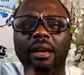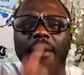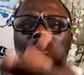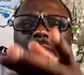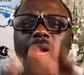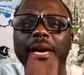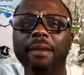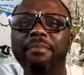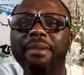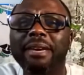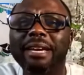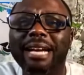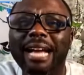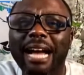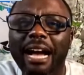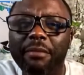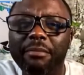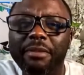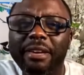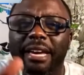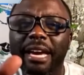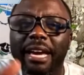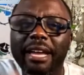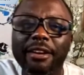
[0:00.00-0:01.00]
Maybe
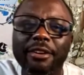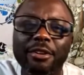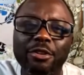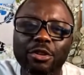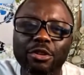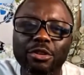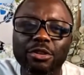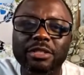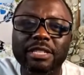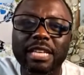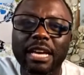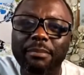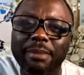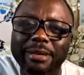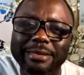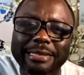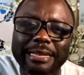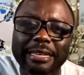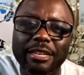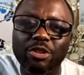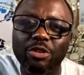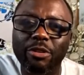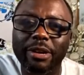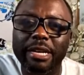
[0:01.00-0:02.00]
come here and do
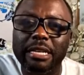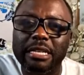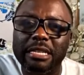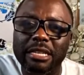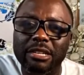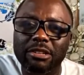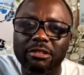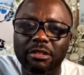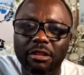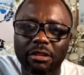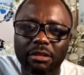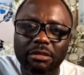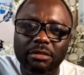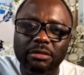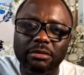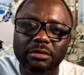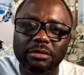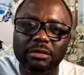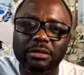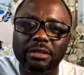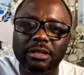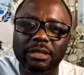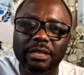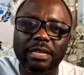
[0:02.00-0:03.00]
cybersecurity,
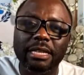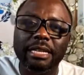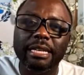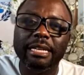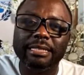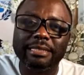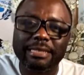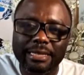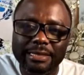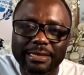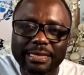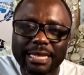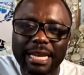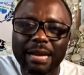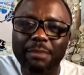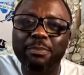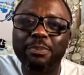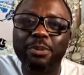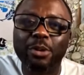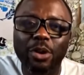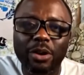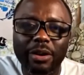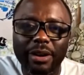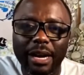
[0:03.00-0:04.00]
It's a STEM
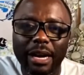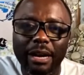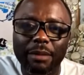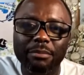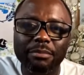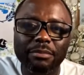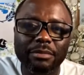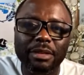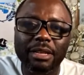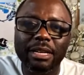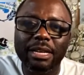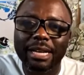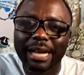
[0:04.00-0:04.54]
program.